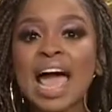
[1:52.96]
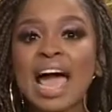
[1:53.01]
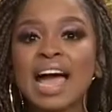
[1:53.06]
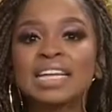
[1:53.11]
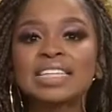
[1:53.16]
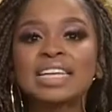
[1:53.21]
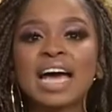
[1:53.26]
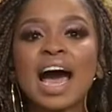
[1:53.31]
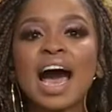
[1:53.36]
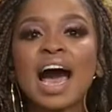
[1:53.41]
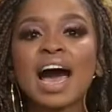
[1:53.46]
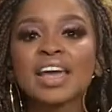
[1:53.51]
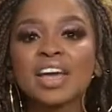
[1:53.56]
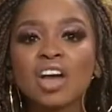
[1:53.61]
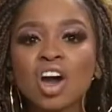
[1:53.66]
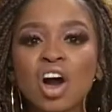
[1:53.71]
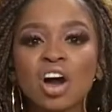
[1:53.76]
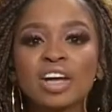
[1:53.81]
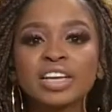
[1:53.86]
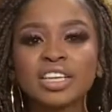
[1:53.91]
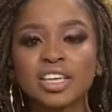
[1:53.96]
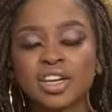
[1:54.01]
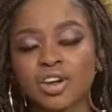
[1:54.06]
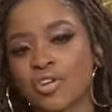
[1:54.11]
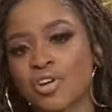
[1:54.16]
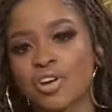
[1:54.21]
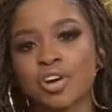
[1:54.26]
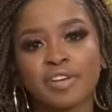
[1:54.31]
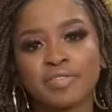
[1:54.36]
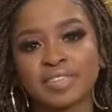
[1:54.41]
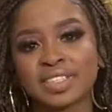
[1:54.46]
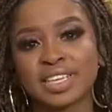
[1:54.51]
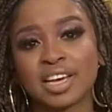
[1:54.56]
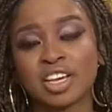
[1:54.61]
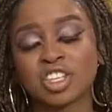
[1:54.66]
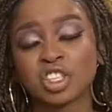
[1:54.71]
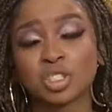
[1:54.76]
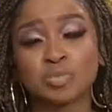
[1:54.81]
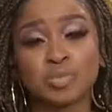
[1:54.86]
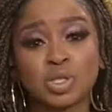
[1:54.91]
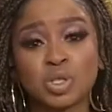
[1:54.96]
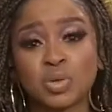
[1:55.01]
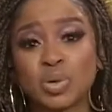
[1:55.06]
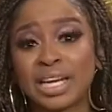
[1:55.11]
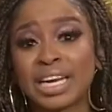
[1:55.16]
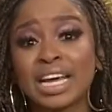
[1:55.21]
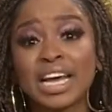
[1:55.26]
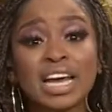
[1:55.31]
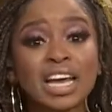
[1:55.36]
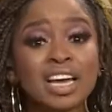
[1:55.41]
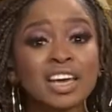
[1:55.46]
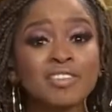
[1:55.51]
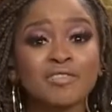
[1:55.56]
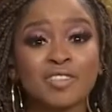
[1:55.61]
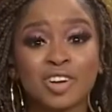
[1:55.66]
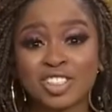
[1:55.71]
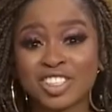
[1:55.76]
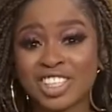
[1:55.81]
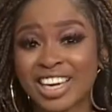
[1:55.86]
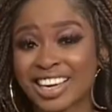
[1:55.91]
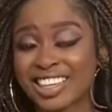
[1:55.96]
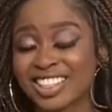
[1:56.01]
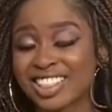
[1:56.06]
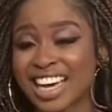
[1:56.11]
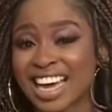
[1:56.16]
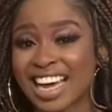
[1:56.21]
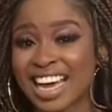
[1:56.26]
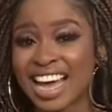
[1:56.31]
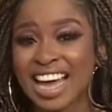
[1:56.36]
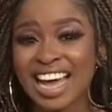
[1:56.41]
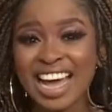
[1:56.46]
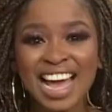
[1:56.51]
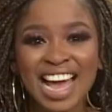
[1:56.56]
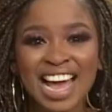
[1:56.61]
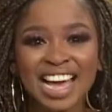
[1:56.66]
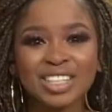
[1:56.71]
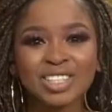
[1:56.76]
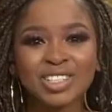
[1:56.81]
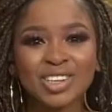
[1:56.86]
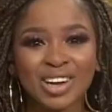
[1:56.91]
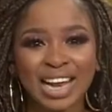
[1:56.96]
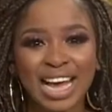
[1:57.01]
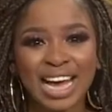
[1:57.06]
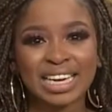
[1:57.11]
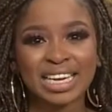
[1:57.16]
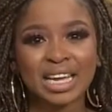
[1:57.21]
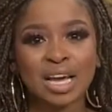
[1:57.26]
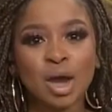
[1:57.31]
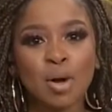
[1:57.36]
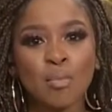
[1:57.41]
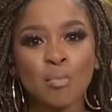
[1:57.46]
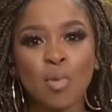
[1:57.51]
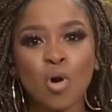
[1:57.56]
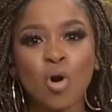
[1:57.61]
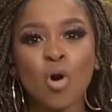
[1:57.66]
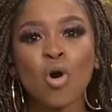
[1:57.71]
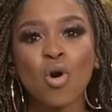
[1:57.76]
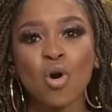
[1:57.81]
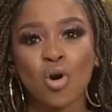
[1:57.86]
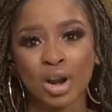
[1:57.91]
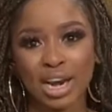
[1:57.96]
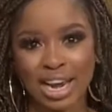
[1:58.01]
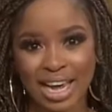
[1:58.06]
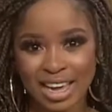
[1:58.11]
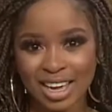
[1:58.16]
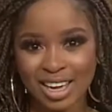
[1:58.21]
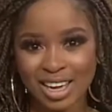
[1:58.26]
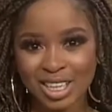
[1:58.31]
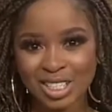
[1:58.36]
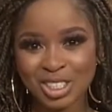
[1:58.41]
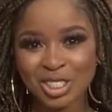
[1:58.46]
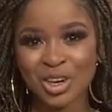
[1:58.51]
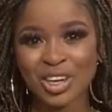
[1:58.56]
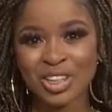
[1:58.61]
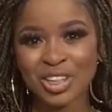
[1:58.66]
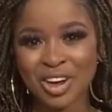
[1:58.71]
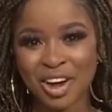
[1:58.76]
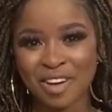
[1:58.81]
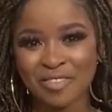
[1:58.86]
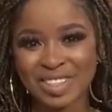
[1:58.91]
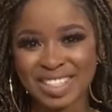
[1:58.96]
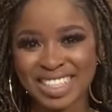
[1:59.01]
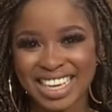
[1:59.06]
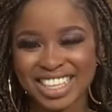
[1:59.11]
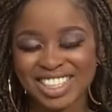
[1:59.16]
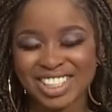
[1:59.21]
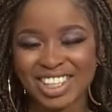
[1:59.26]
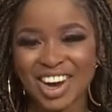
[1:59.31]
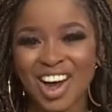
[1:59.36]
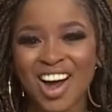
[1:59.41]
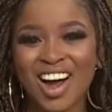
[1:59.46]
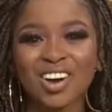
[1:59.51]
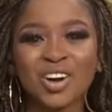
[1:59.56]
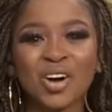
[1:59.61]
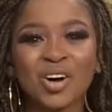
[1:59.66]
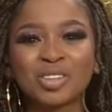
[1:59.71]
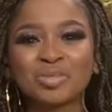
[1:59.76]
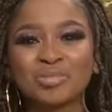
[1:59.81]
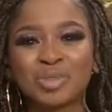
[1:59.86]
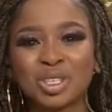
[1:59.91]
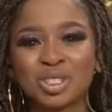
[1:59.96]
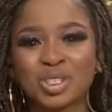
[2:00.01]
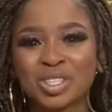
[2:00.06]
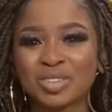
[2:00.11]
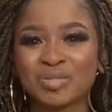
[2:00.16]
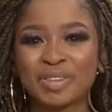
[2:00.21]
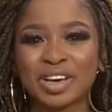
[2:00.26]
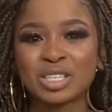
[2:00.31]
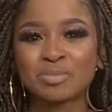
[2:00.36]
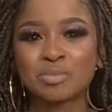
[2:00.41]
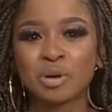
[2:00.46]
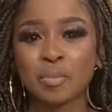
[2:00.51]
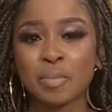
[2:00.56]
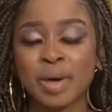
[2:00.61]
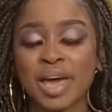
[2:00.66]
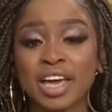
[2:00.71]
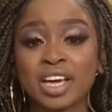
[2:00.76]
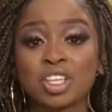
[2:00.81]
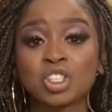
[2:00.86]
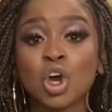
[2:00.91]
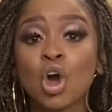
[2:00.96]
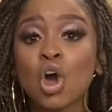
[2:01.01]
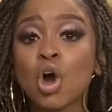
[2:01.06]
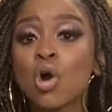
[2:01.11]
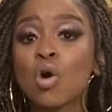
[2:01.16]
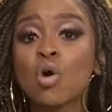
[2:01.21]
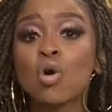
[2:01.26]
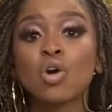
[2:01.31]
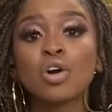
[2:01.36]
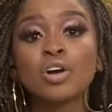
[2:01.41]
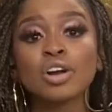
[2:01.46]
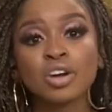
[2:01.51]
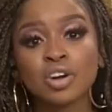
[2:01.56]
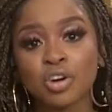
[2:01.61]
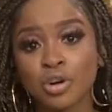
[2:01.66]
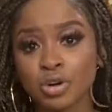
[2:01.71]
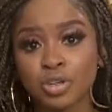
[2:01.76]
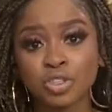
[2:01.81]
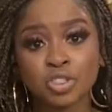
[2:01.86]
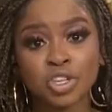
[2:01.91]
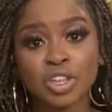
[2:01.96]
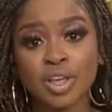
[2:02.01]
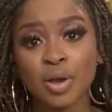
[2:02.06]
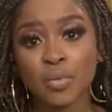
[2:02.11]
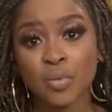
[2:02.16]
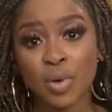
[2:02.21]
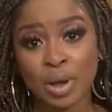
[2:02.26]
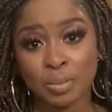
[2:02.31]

and icon hero conversations between Yvonne Chakachaka and Zolani Mohola. Join the conversation on Old Mutual's Facebook page or go into their